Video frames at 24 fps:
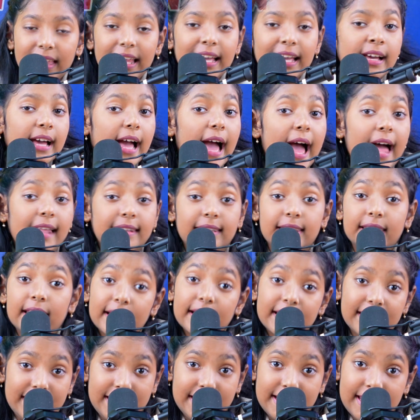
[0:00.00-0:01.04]
And
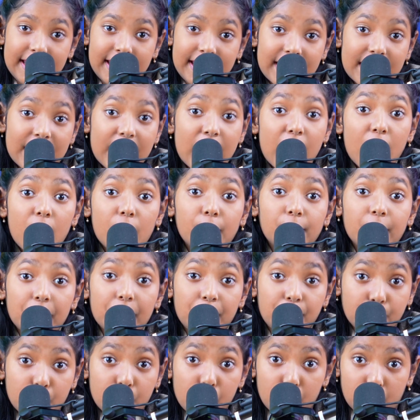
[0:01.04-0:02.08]
luckily, we've
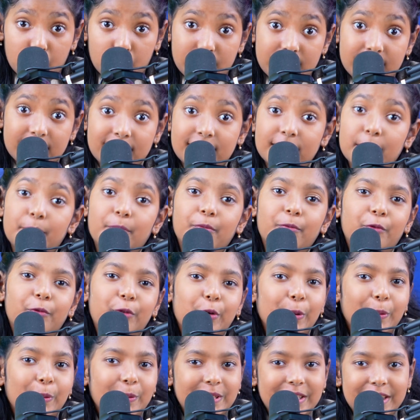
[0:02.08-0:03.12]
got some rules
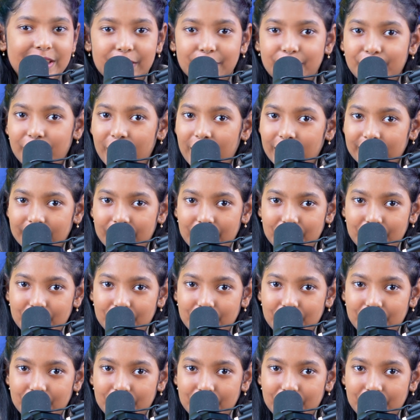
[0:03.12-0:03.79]
to follow.